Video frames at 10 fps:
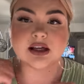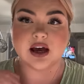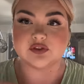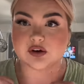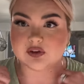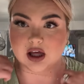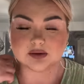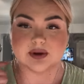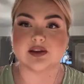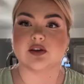after
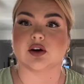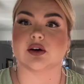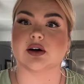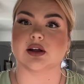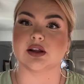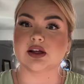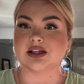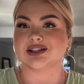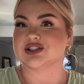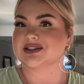Vlogmas, your girl
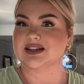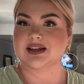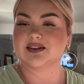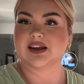just needs